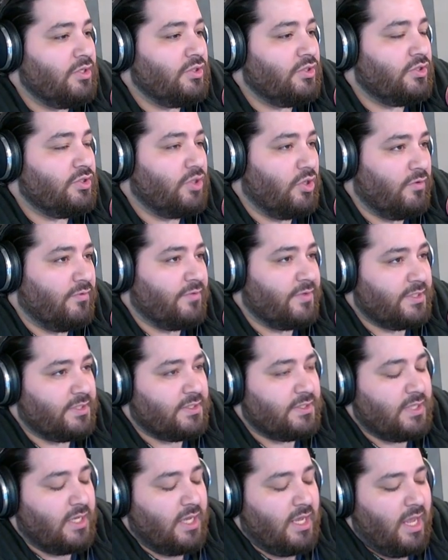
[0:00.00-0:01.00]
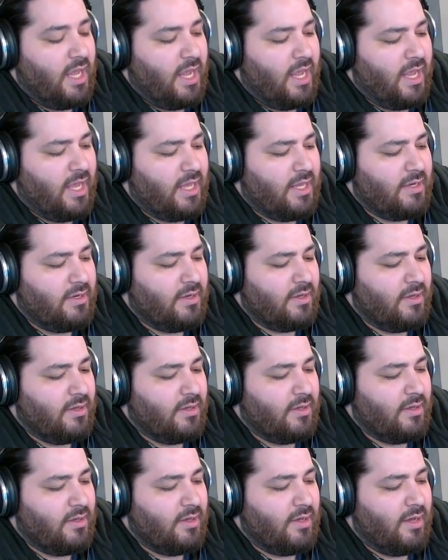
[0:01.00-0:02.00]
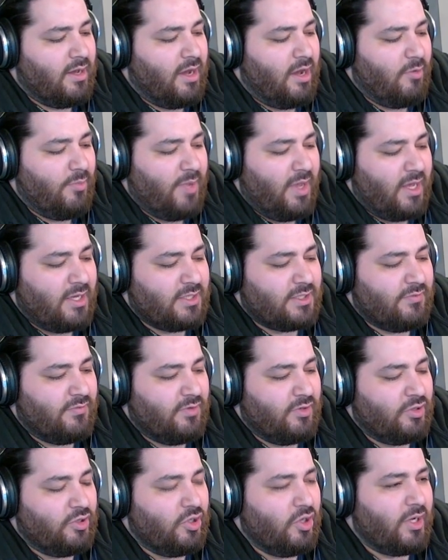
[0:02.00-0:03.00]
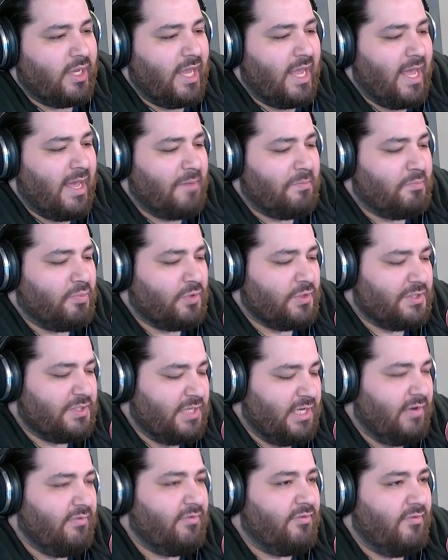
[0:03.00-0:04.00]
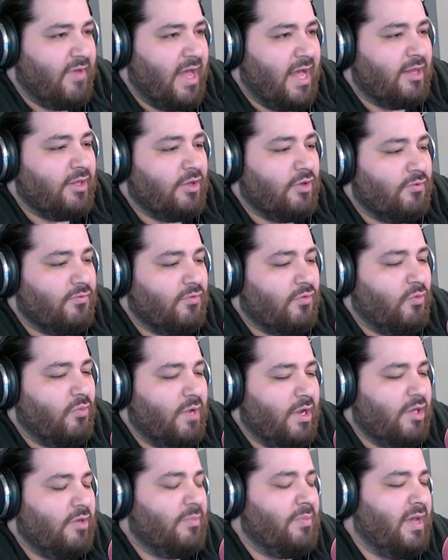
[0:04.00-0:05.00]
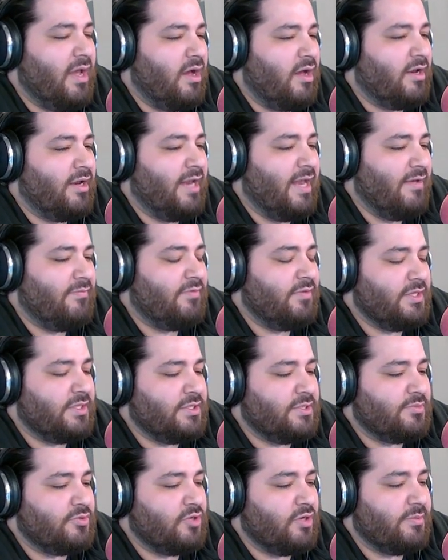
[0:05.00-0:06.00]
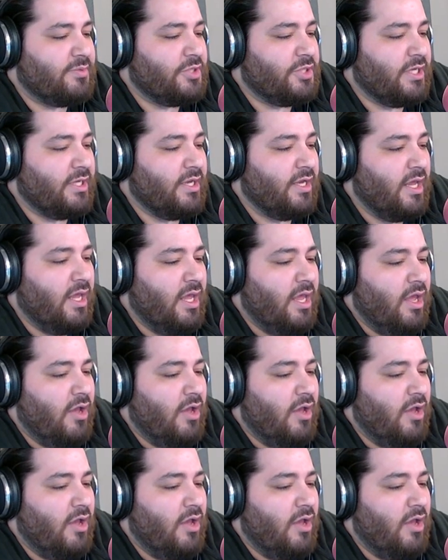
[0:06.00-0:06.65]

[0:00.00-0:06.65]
service. And I'll be honest, if you look at perceived value for what you pay on a Netflix subscription,